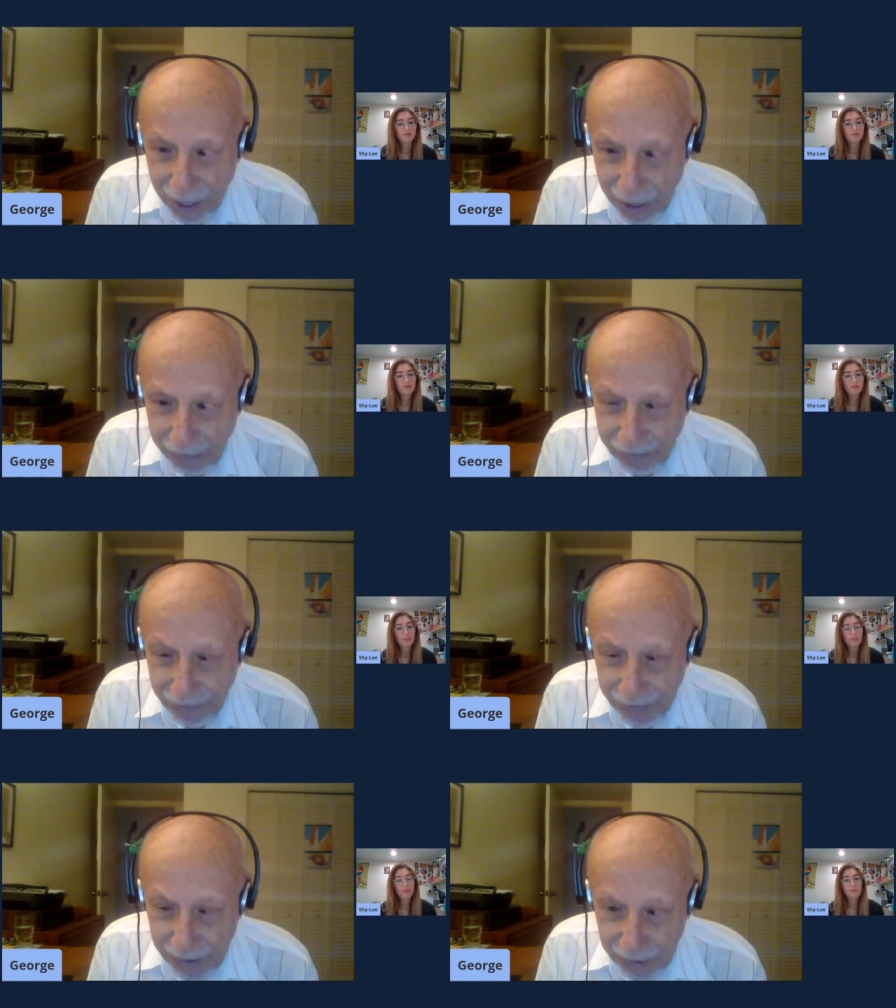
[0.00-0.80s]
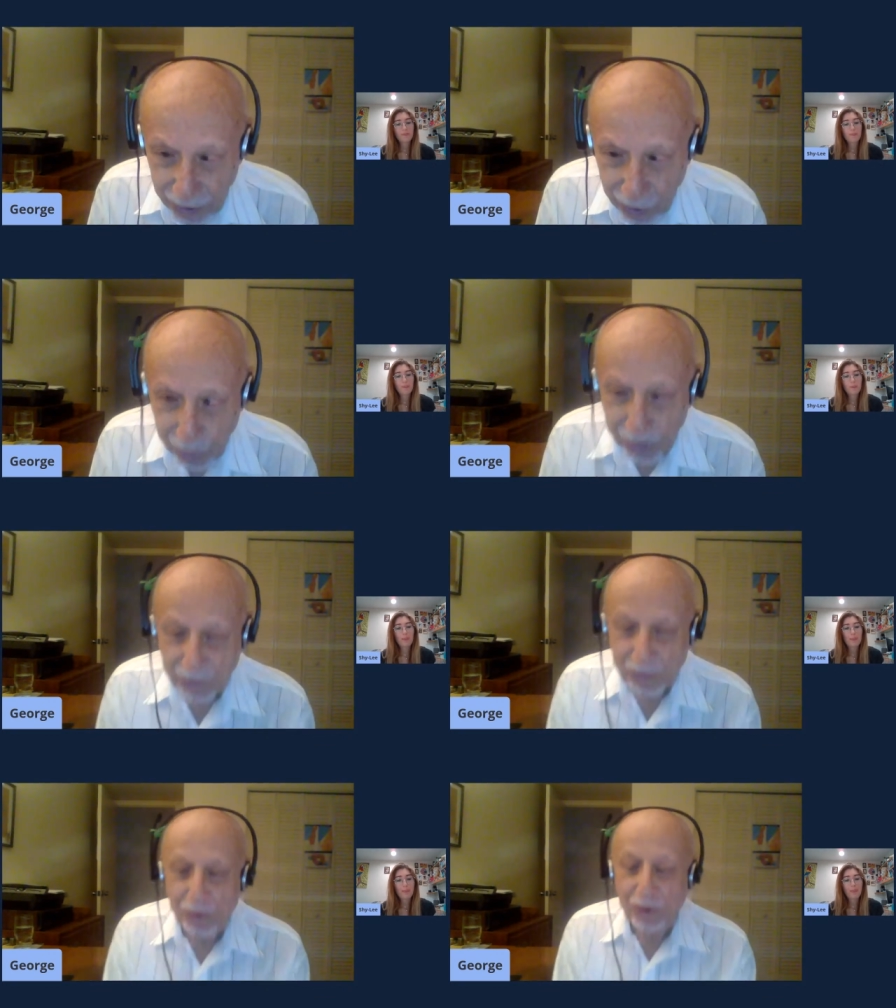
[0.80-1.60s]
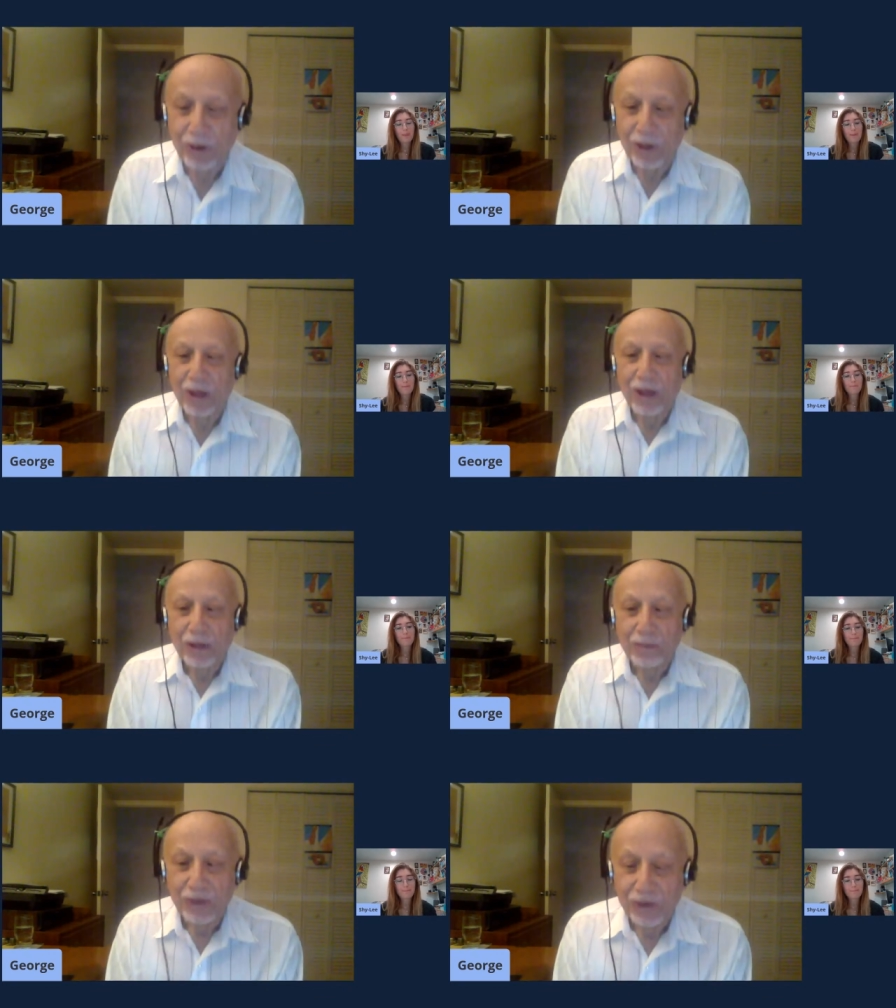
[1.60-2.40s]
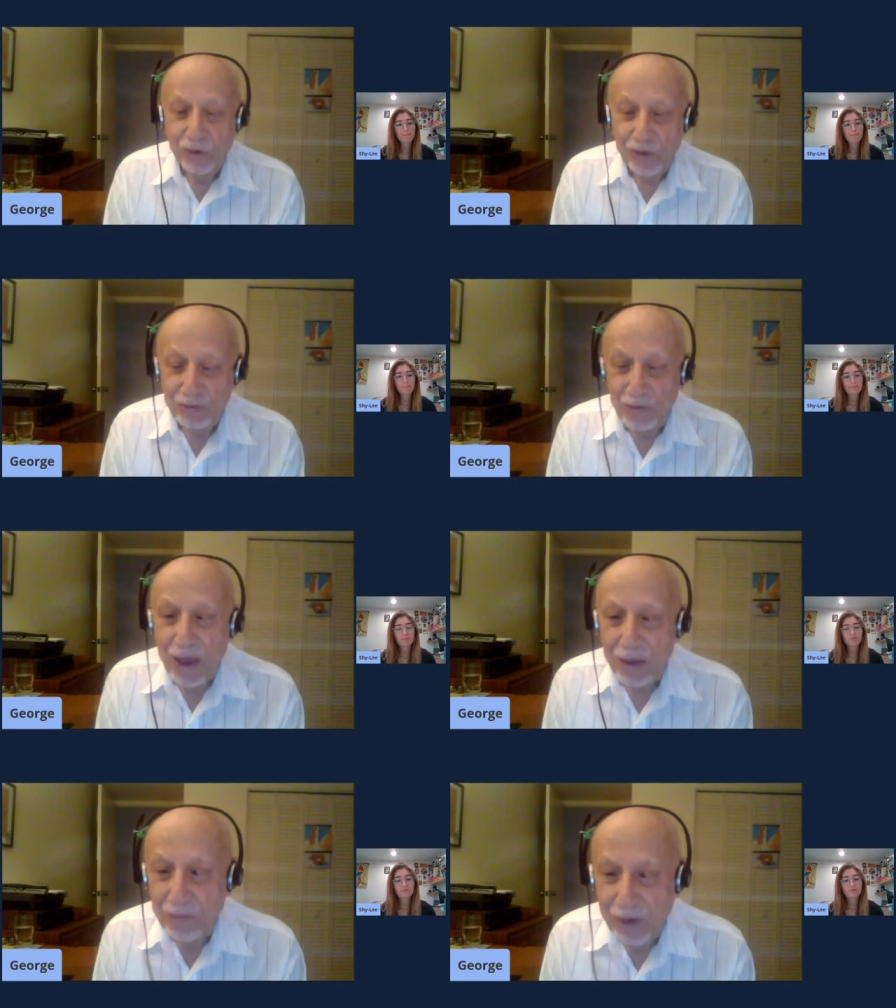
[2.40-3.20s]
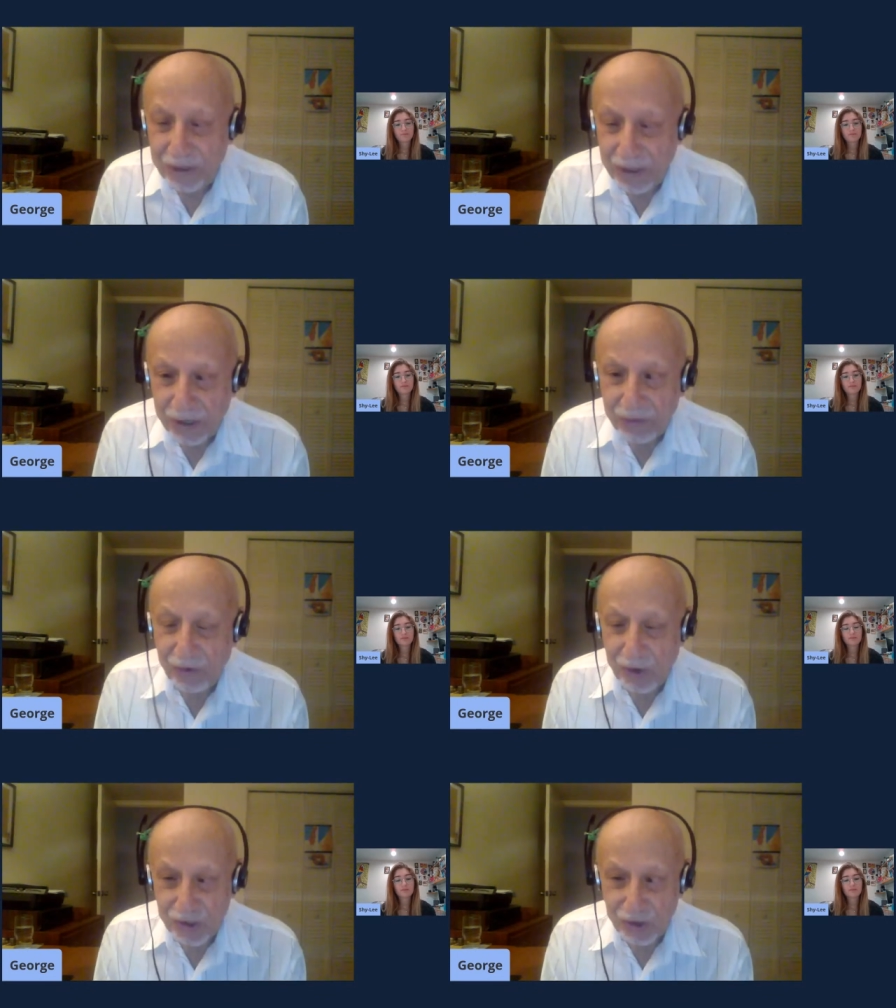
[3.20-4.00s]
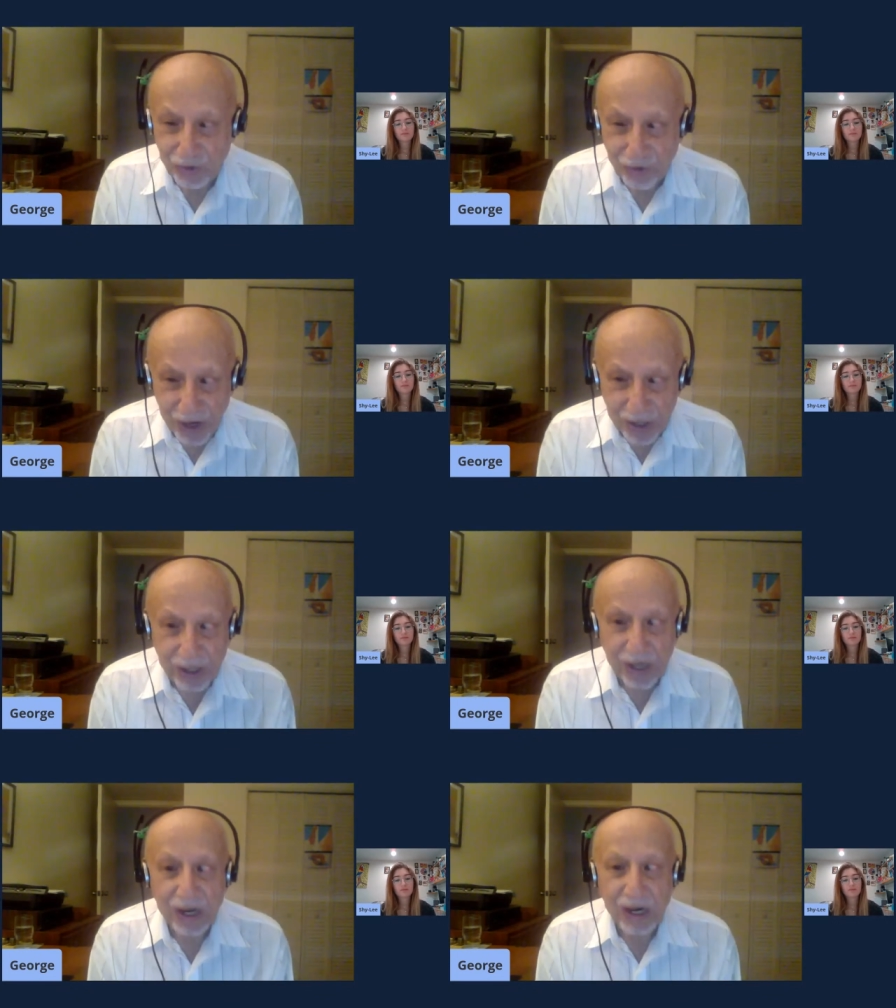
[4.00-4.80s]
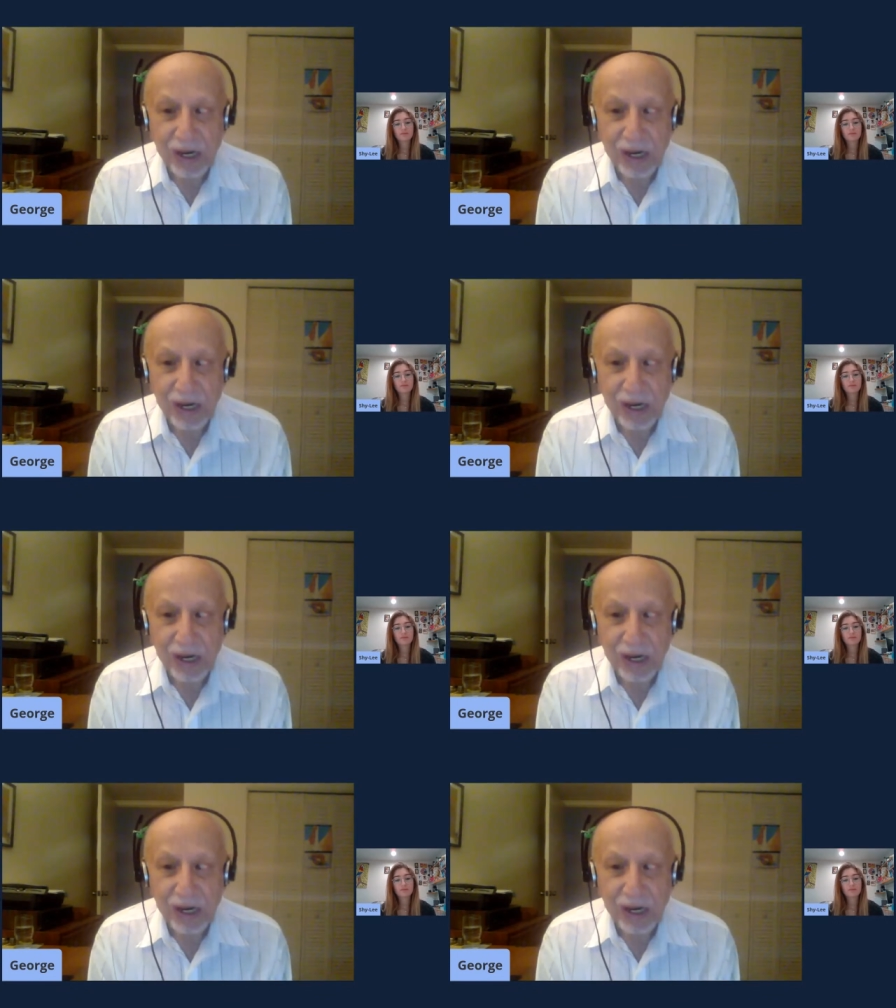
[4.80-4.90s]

I feel horrible because my mother was very